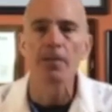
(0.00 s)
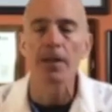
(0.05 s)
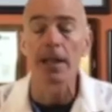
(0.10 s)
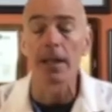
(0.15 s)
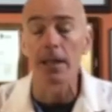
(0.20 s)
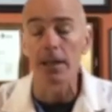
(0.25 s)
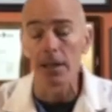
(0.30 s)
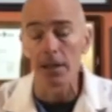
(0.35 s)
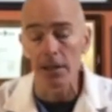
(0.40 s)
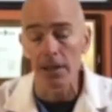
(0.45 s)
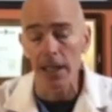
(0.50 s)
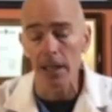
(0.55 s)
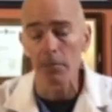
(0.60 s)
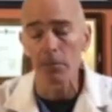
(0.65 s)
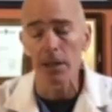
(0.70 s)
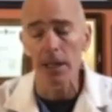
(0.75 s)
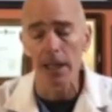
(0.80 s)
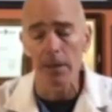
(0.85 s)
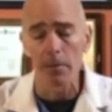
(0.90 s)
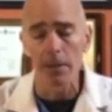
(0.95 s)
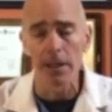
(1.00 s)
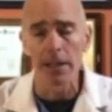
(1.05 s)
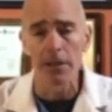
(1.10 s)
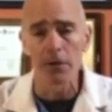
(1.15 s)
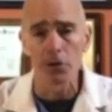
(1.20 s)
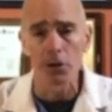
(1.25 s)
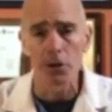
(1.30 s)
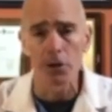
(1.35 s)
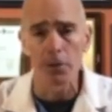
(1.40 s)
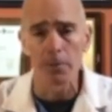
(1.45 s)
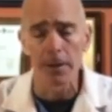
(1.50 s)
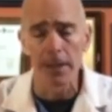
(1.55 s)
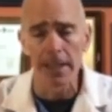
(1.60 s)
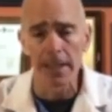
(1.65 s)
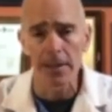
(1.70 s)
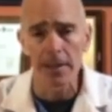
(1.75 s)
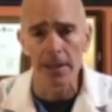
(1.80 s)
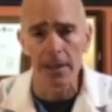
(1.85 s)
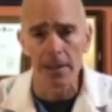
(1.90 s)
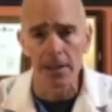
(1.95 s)
and at the same time injure your
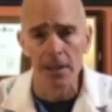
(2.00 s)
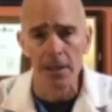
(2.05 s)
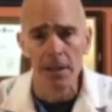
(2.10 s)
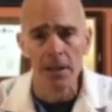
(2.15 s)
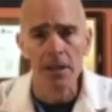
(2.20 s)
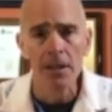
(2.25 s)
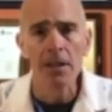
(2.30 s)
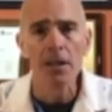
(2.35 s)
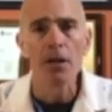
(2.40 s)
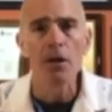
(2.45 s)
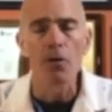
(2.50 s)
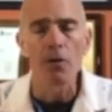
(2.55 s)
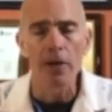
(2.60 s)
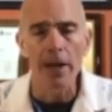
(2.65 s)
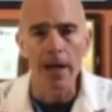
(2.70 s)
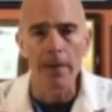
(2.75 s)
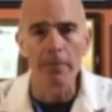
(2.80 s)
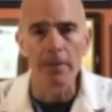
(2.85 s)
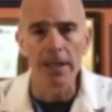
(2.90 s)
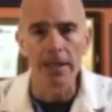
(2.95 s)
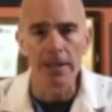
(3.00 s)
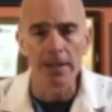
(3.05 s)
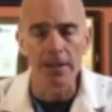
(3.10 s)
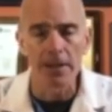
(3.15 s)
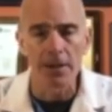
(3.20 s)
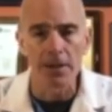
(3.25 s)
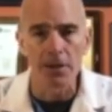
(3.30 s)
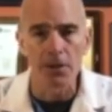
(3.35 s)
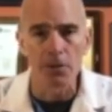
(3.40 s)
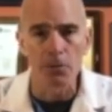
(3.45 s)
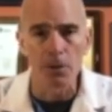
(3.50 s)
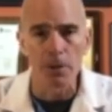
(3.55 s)
meniscus. Well, that meniscus is